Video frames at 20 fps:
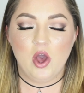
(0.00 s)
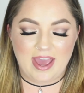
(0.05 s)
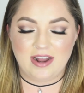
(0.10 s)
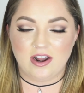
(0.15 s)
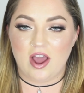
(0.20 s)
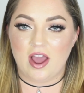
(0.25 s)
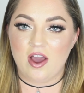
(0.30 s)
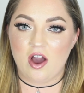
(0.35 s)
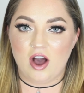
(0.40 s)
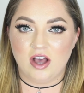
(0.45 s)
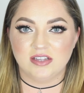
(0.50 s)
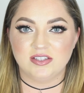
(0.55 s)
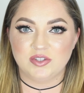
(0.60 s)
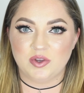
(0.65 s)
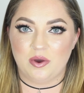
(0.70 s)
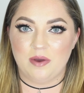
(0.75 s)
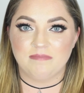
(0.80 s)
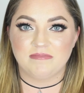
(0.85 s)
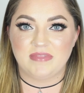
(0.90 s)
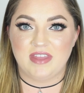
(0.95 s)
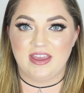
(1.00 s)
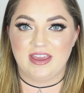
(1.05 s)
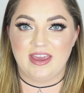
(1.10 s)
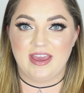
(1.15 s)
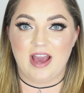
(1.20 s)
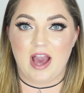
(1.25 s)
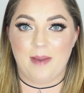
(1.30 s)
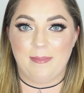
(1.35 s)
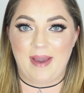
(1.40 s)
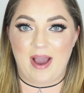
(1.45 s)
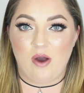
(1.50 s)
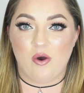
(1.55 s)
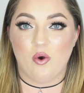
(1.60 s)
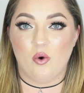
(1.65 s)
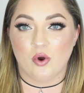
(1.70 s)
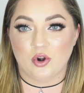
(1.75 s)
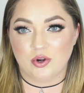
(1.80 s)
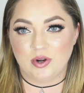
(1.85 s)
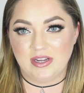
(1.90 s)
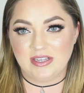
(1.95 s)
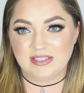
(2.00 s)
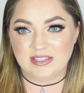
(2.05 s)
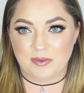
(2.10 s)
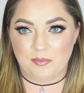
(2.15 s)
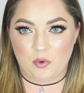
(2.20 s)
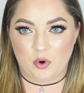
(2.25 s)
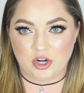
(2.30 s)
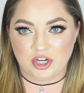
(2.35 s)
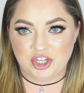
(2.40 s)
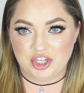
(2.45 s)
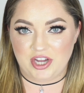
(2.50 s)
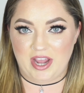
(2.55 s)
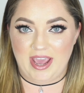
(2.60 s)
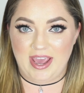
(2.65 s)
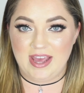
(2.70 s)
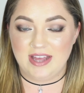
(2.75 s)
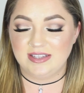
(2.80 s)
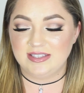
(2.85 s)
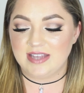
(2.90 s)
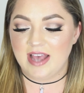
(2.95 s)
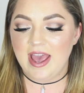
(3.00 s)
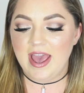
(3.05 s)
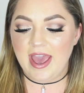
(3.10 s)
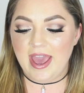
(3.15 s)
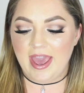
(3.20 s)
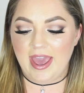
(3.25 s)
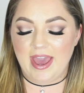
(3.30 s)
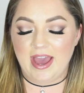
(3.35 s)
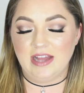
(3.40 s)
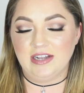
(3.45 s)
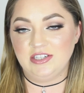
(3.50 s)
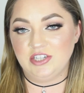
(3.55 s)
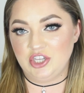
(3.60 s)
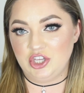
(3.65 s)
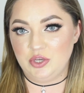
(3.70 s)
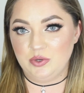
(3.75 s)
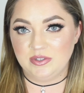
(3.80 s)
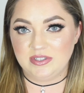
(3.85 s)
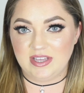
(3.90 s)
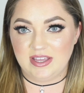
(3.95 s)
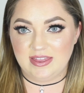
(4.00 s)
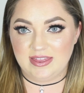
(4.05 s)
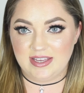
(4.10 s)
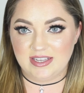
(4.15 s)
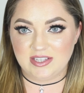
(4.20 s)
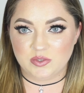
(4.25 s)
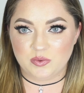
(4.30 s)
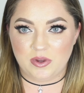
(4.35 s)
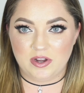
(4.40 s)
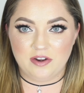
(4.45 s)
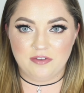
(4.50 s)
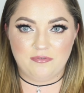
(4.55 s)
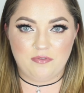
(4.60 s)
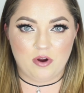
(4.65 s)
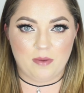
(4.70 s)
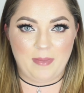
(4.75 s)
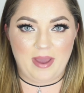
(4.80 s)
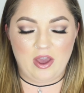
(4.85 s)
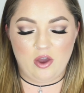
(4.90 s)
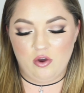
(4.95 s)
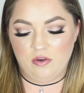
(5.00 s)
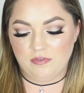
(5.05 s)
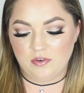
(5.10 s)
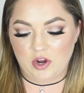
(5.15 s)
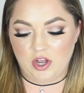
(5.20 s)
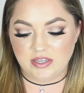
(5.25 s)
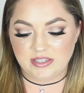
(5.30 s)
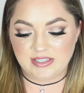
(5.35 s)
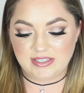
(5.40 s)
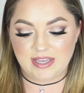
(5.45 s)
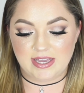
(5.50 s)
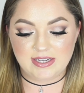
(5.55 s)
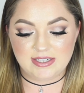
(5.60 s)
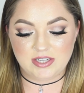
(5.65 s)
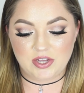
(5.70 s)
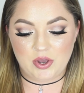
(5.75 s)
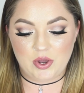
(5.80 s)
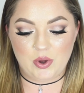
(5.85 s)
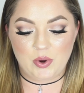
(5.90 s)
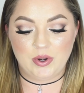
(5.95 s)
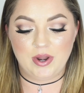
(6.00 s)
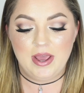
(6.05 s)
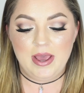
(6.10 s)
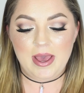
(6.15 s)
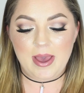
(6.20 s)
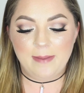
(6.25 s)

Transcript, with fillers: And I also am thinking about ordering some more shades and using this one for my overall skin tone,